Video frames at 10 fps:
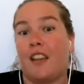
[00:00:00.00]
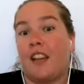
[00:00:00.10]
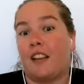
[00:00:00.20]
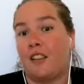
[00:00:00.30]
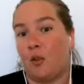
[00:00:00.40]
They
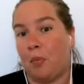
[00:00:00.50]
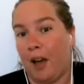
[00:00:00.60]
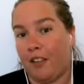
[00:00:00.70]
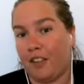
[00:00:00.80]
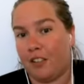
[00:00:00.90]
can see the
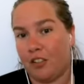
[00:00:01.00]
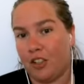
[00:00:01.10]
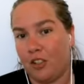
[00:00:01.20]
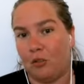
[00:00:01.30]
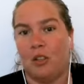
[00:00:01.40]
positives
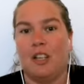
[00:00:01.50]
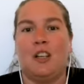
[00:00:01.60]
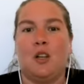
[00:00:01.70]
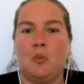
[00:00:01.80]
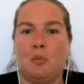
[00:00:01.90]
too,
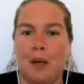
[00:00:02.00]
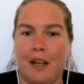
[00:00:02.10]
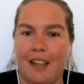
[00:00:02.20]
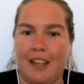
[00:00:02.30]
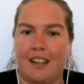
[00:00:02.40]

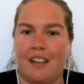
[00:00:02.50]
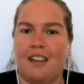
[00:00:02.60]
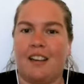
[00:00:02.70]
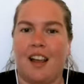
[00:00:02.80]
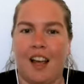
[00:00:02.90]
but
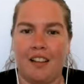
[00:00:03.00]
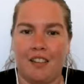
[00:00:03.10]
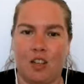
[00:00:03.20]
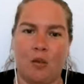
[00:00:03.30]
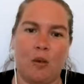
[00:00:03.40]
as
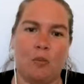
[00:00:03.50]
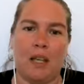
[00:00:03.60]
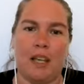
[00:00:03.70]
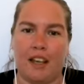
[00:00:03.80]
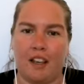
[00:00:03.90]
human
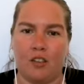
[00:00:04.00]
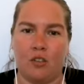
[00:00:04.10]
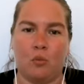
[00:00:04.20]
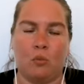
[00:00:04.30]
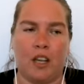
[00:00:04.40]

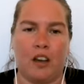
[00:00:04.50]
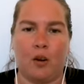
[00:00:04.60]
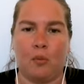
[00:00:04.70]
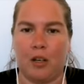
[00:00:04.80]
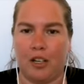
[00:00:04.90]
beings, we
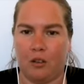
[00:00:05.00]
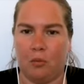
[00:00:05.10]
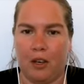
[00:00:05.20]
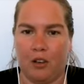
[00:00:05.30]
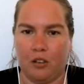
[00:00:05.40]
are
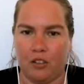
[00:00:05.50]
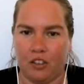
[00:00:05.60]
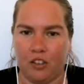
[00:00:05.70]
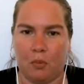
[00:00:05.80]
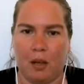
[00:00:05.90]

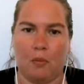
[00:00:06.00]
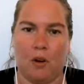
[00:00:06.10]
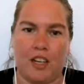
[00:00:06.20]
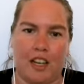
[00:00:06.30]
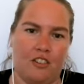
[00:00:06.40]
predisposed to pay more
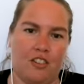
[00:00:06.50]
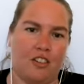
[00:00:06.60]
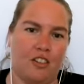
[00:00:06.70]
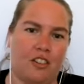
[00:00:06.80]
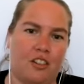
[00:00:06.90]
attention
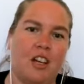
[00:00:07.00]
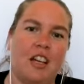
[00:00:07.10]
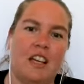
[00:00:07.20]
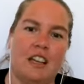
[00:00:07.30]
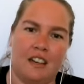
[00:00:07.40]
to
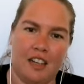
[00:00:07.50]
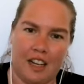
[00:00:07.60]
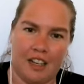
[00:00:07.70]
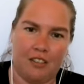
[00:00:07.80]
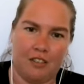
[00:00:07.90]

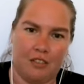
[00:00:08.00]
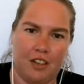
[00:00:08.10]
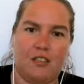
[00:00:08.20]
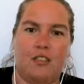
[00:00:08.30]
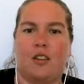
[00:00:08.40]
negative
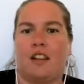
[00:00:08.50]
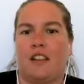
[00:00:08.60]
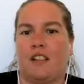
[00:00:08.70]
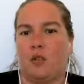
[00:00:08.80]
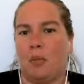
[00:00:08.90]

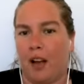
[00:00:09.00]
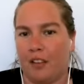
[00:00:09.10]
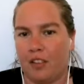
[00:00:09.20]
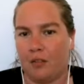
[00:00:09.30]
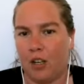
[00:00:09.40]
influences than
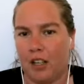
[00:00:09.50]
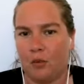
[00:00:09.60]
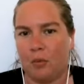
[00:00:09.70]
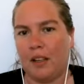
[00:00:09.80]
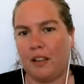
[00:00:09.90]
positive ones,
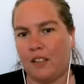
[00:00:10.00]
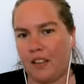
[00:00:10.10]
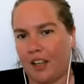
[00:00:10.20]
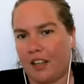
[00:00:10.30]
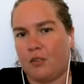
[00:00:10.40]
because the
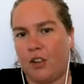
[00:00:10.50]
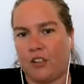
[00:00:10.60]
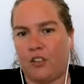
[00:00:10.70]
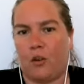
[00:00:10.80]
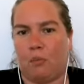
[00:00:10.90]
negative
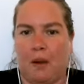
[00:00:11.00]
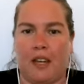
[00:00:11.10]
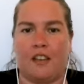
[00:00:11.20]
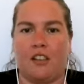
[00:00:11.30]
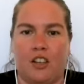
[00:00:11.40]
ones
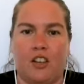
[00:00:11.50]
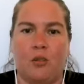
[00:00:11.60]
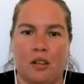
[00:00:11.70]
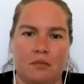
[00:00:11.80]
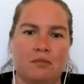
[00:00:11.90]
might kill
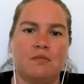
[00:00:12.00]
you,